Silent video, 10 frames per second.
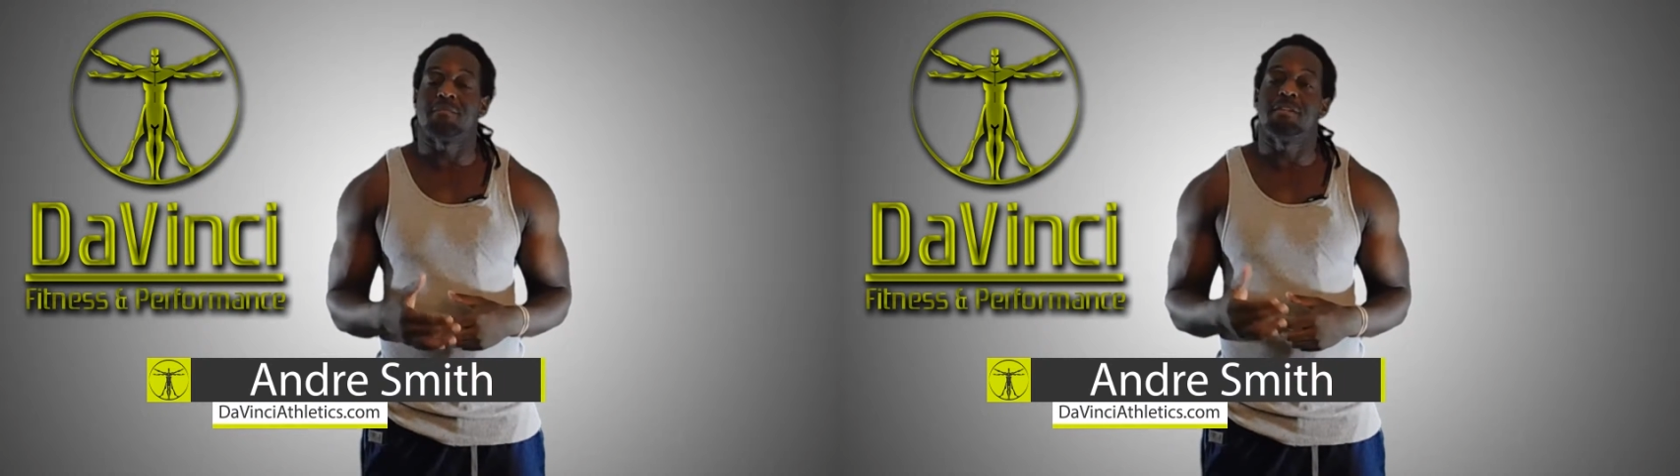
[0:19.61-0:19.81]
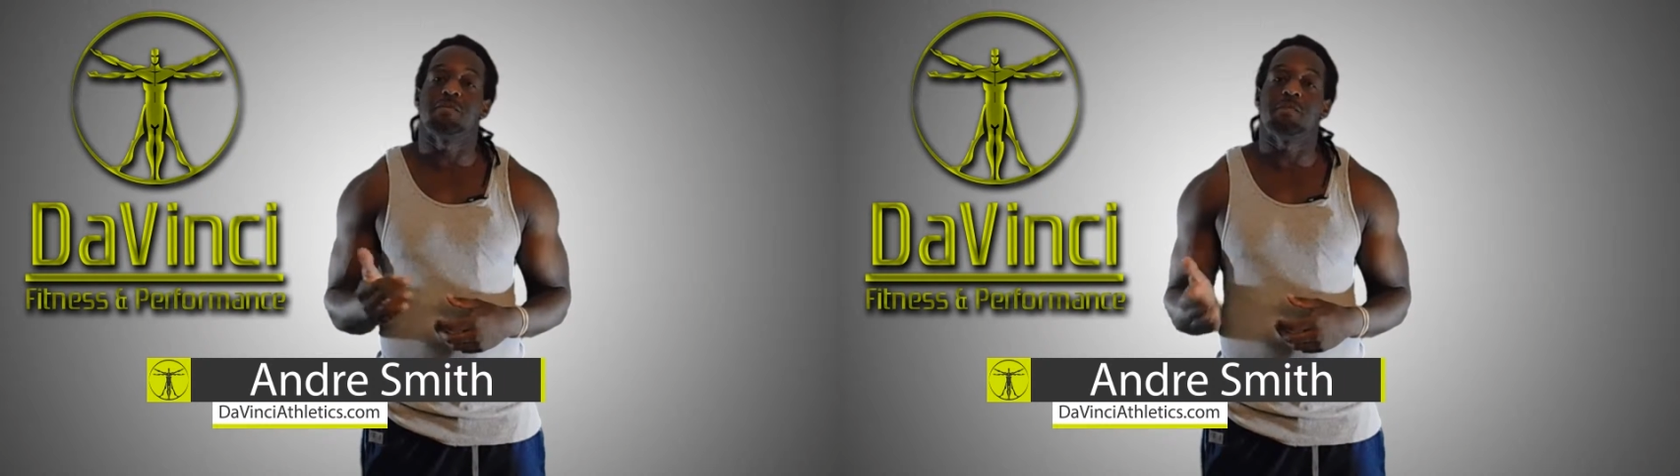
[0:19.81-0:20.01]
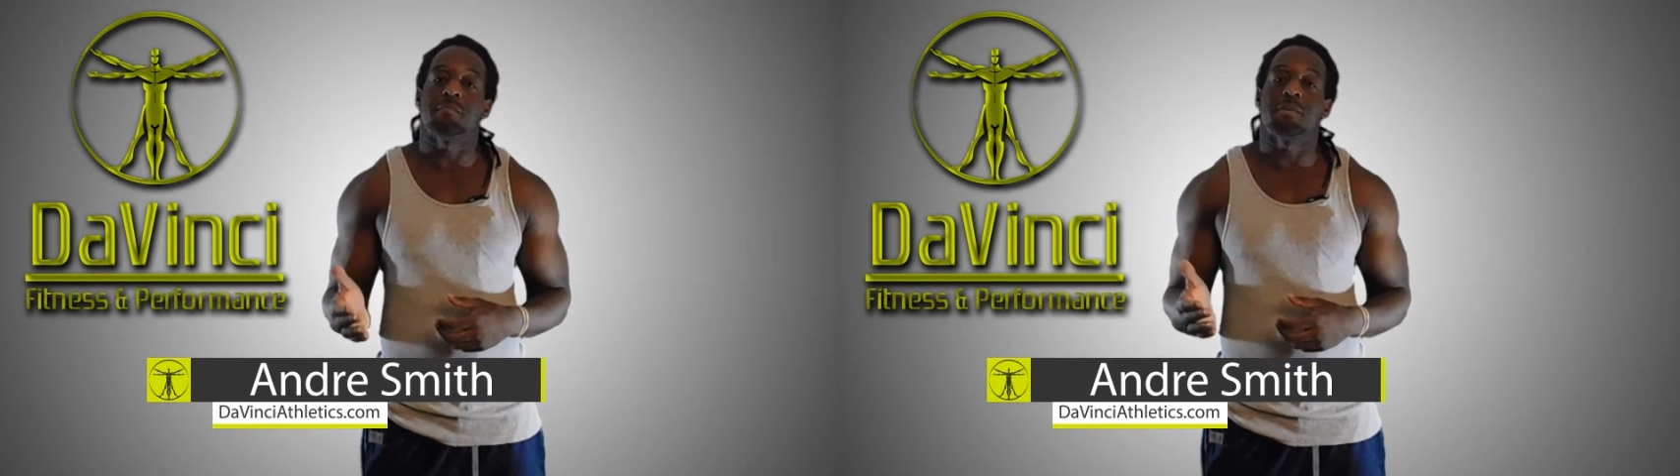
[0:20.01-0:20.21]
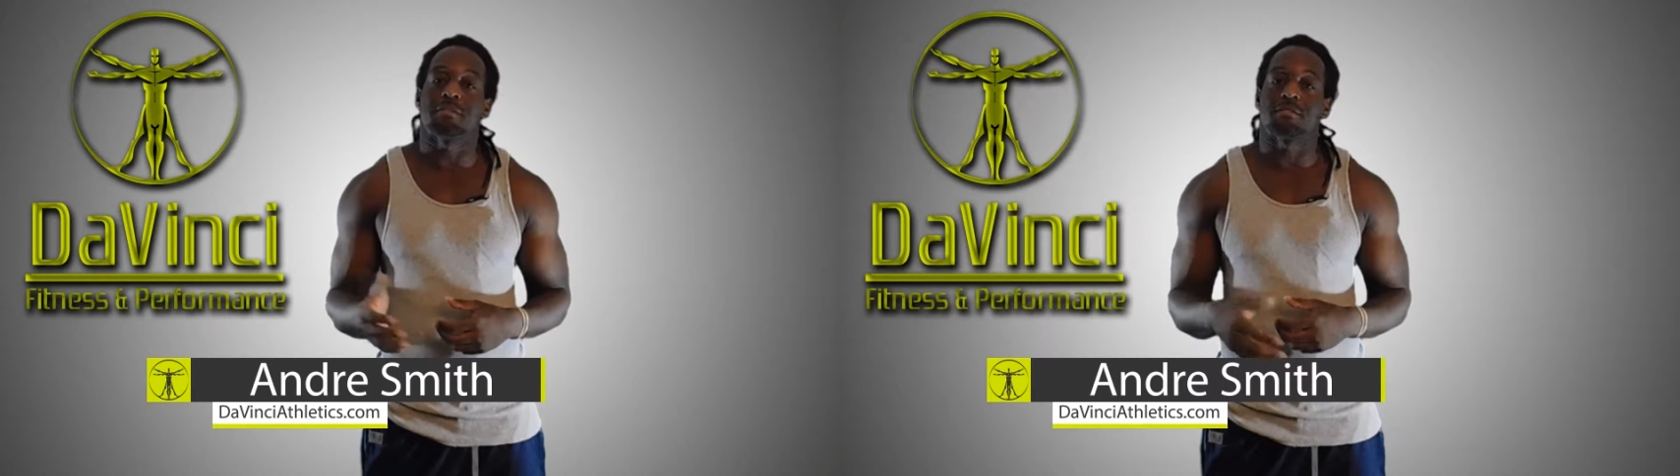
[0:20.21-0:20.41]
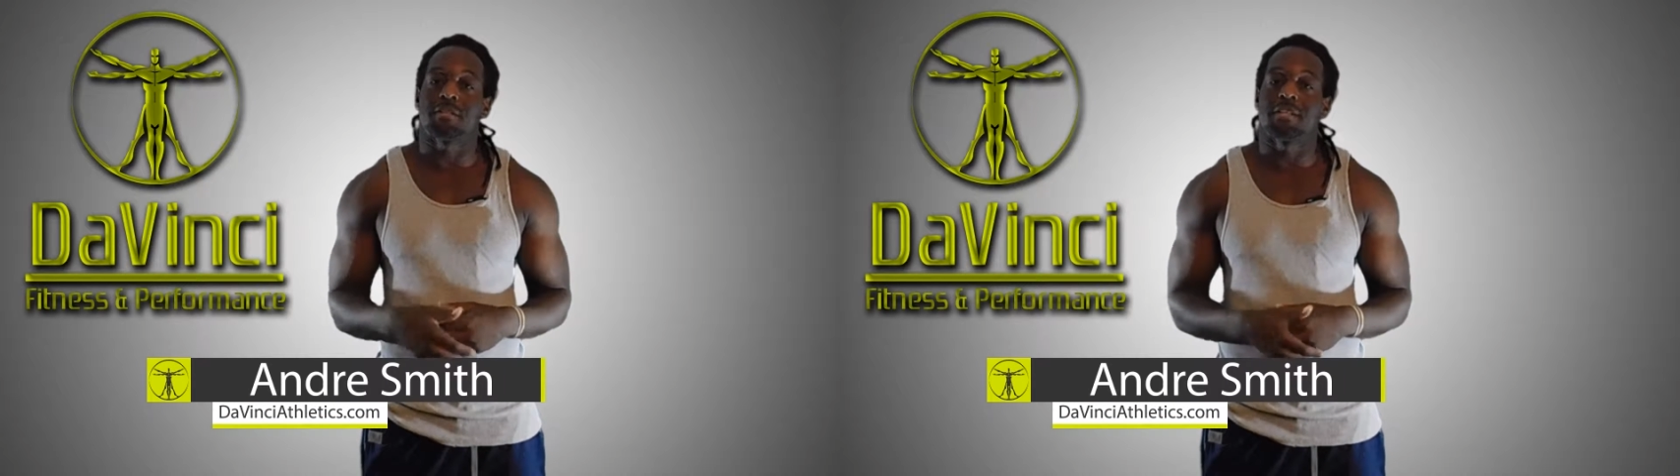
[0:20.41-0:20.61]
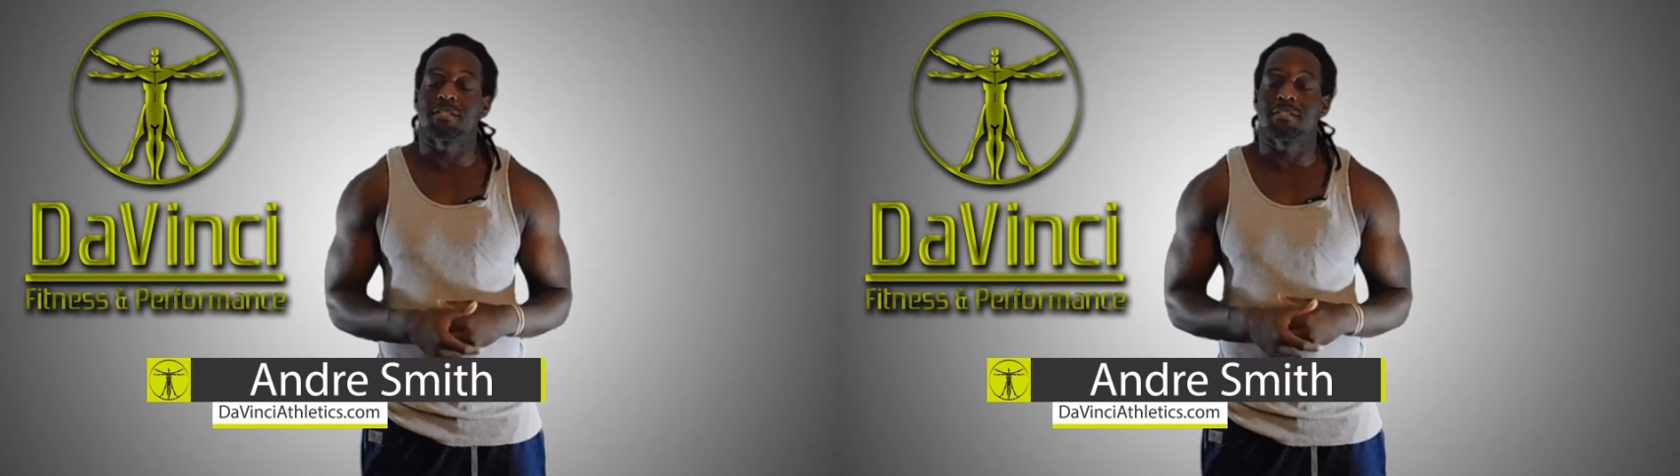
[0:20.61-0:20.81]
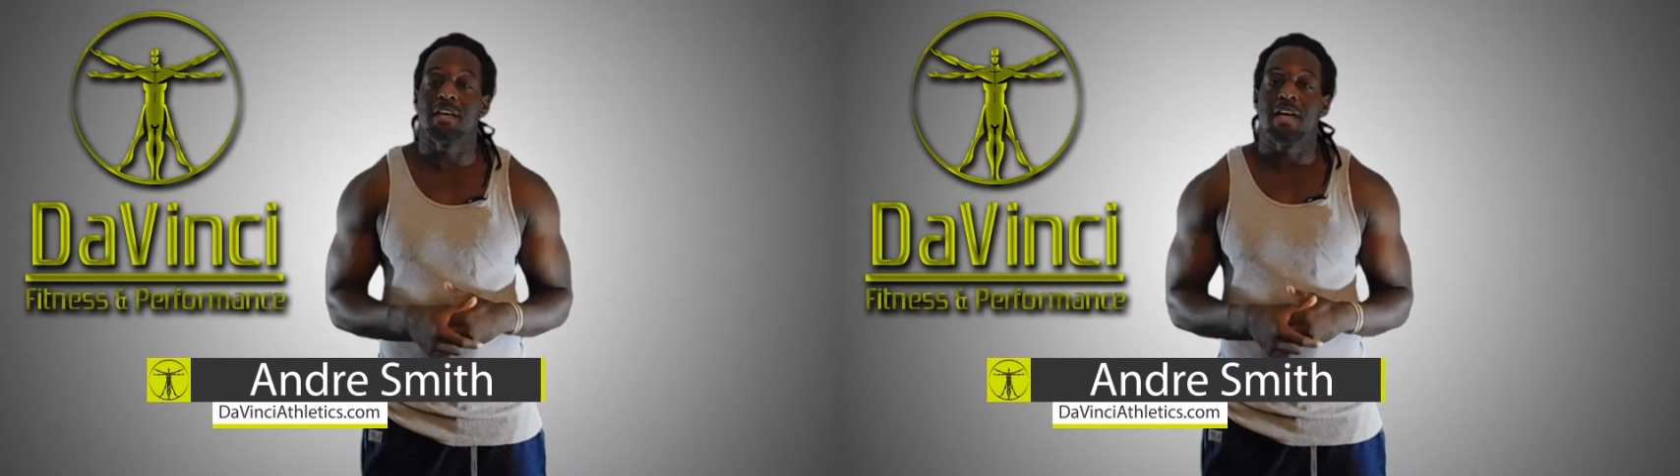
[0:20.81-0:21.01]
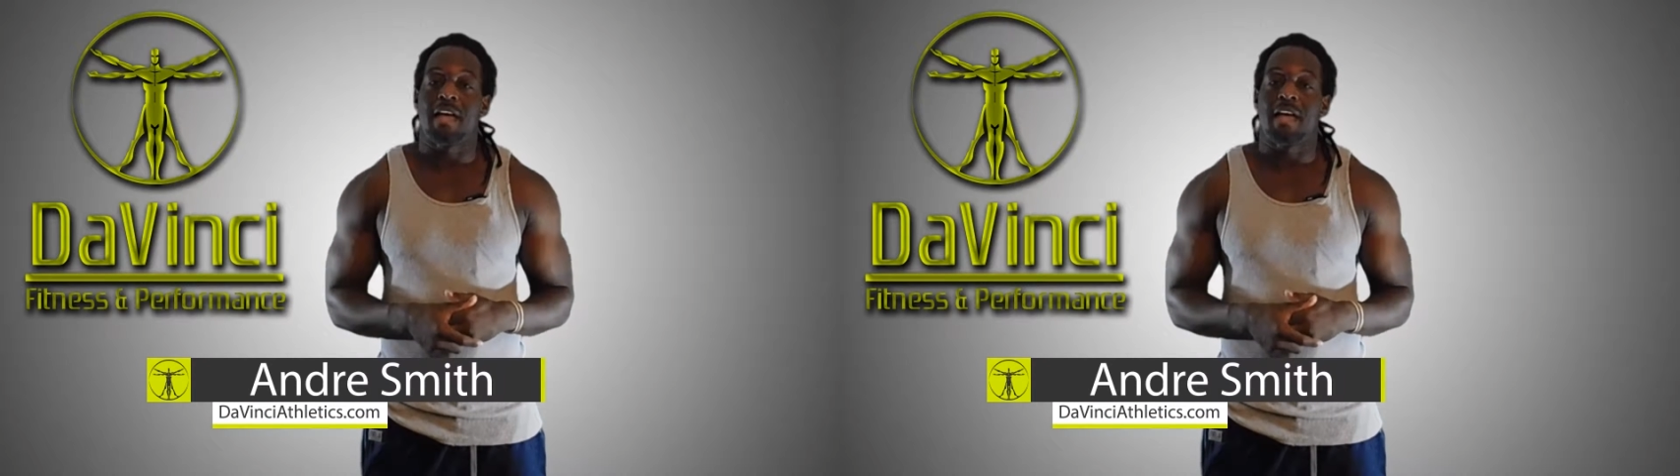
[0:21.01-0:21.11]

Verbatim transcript: be 20 minutes or less